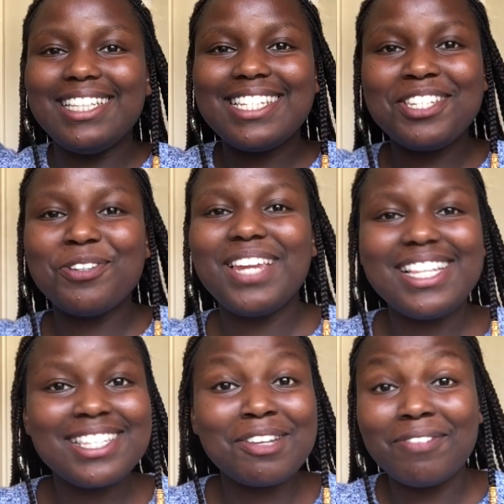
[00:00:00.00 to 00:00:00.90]
and
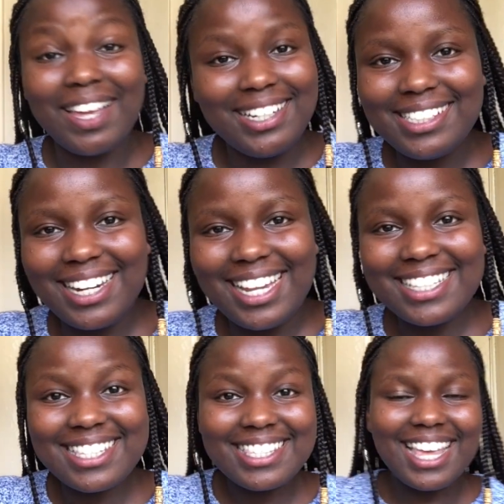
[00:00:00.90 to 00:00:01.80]
students of the
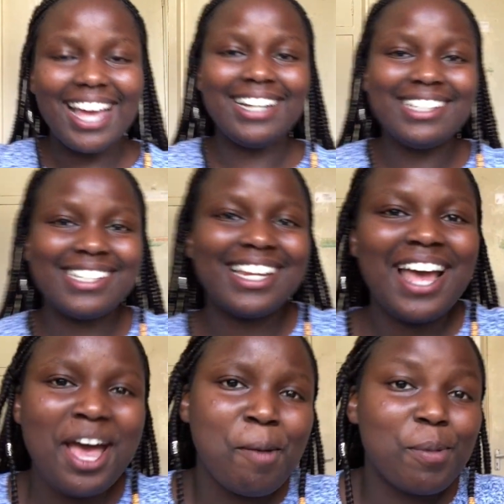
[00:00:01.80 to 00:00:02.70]
internet and
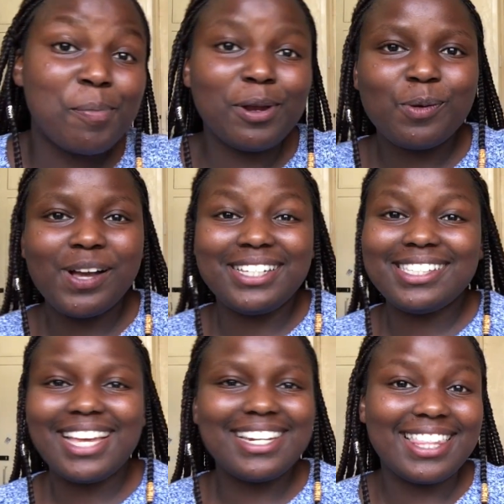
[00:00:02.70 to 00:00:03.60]
people who I
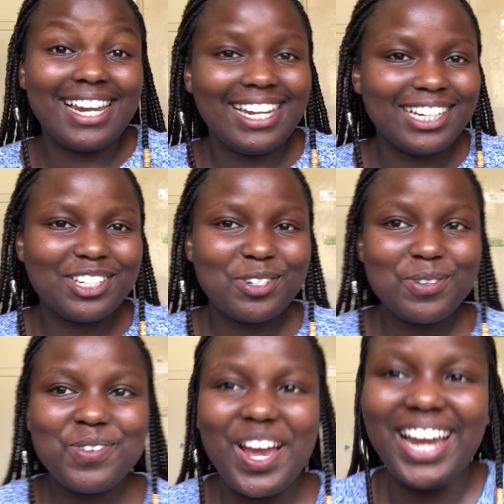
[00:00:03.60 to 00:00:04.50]
send the link
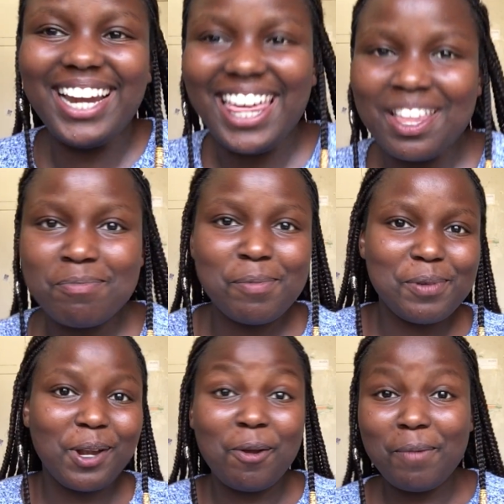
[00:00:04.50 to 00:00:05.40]
to and other
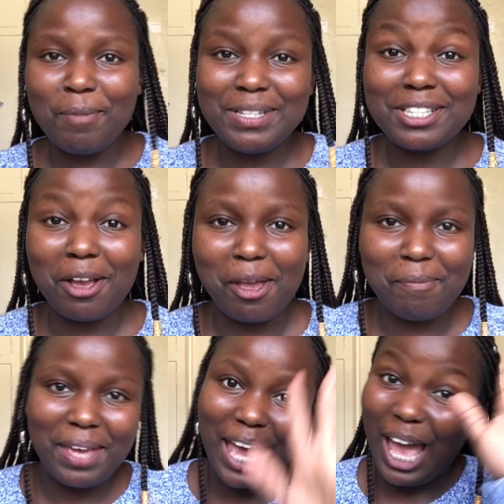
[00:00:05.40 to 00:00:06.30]
people who might be stalking
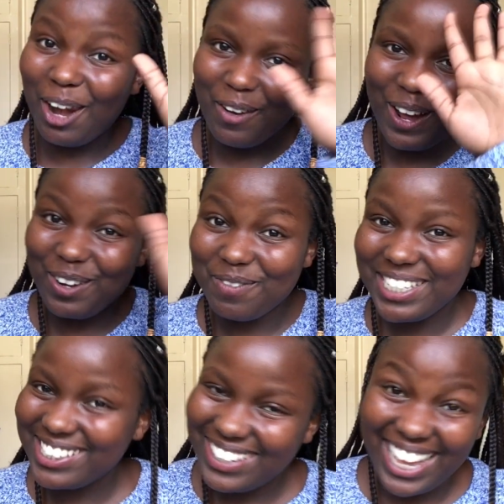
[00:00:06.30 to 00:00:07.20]
me. Hello my
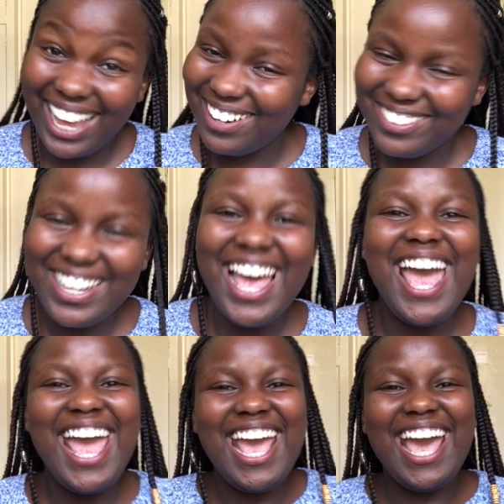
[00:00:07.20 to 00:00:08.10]
stalker, hello.
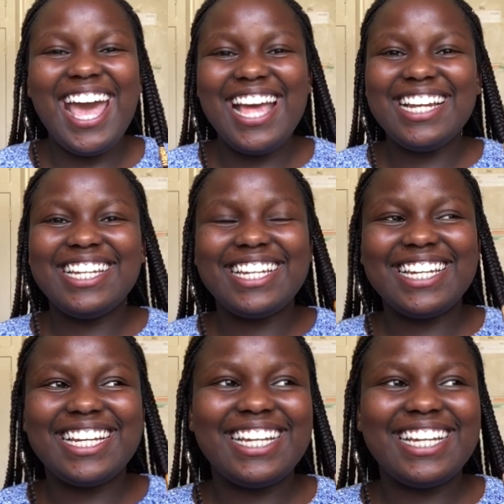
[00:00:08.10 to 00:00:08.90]
And